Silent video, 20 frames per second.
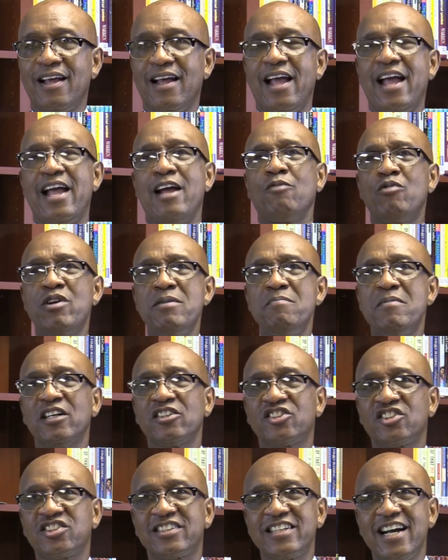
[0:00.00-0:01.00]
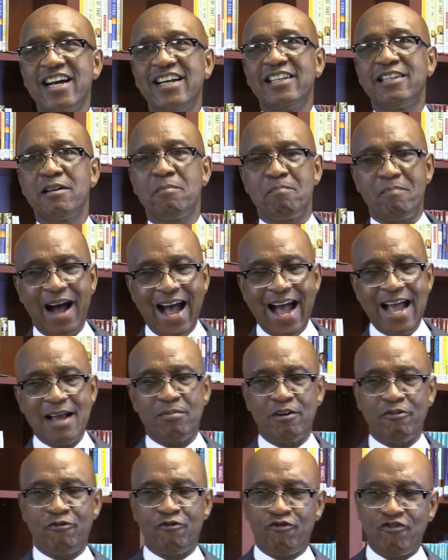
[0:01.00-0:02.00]
And we must study the
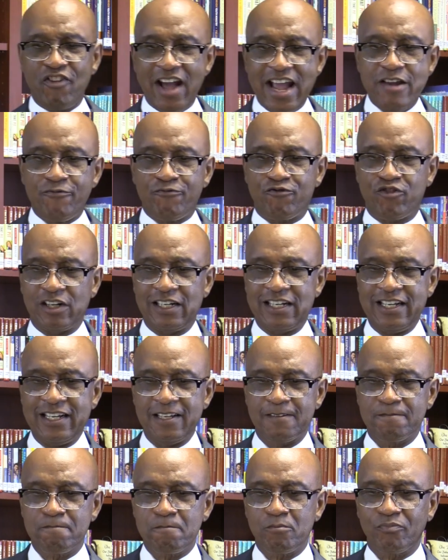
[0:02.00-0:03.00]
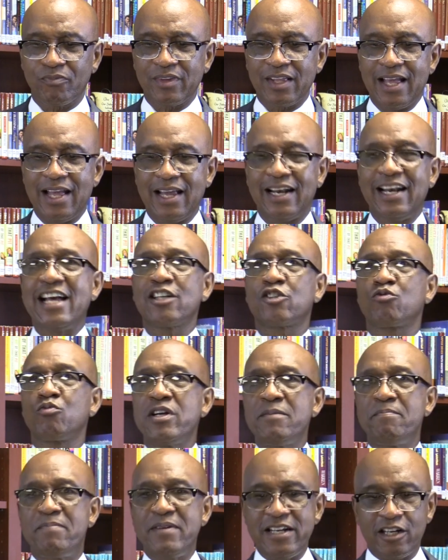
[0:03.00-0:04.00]
Bible faithfully, lest
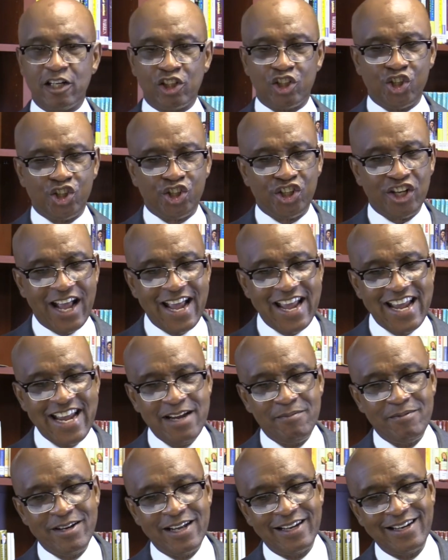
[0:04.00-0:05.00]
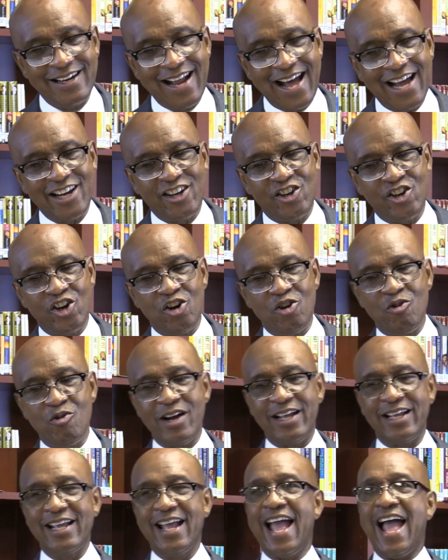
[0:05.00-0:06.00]
we be ashamed in not
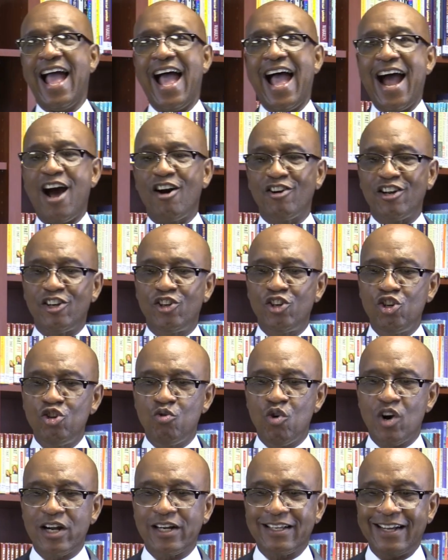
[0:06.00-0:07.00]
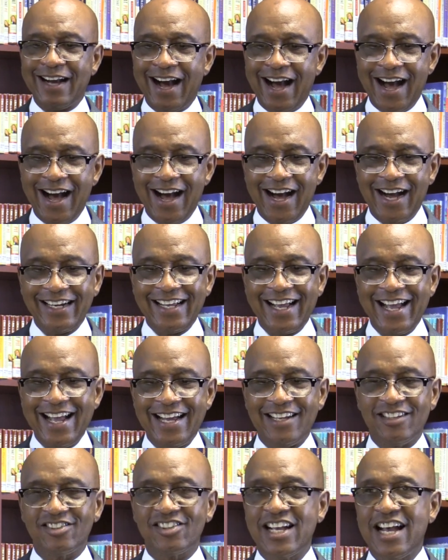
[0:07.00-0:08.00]
knowing how to do what God
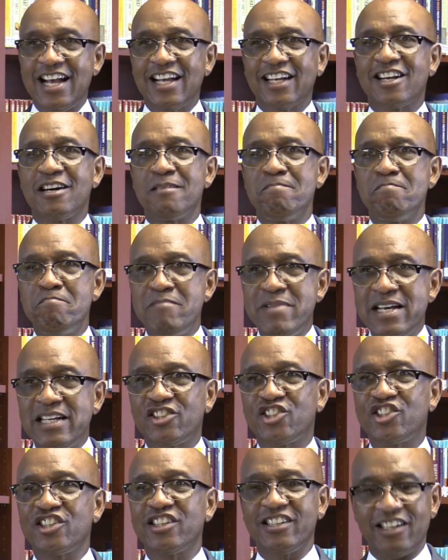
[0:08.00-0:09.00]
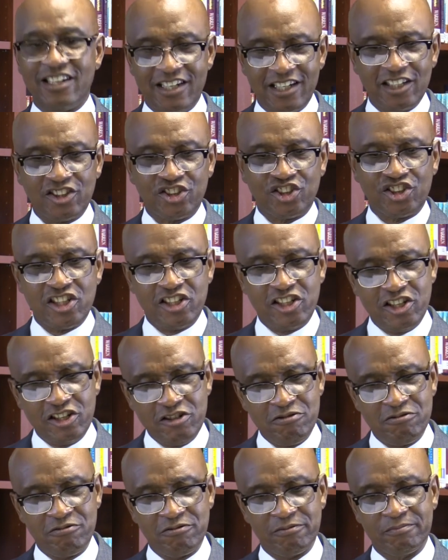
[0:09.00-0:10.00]
has commissioned us to
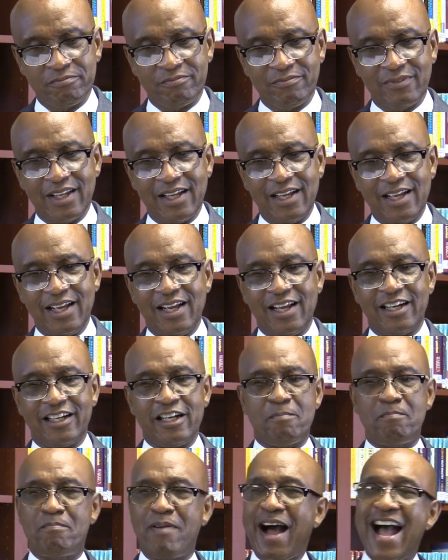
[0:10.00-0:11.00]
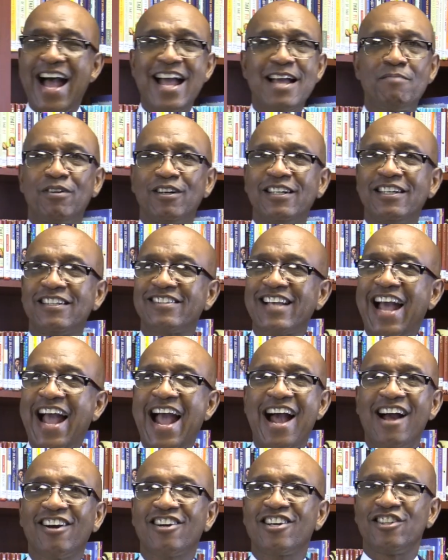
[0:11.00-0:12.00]
do. The Bible is
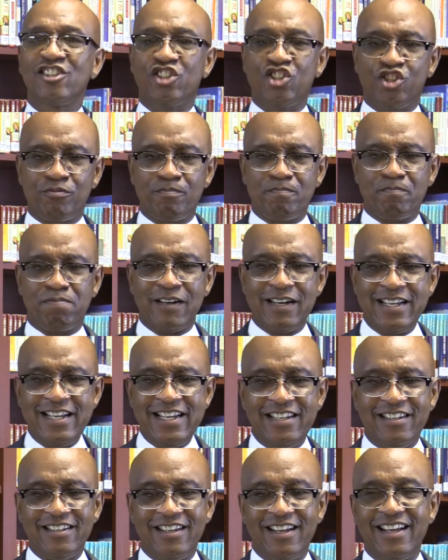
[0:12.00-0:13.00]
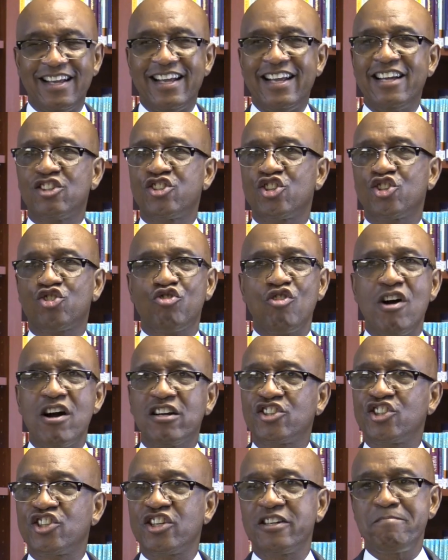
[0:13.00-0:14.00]
our complete
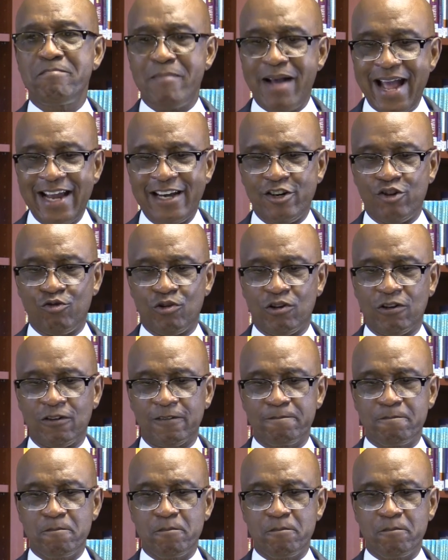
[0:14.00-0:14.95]
instruction manual.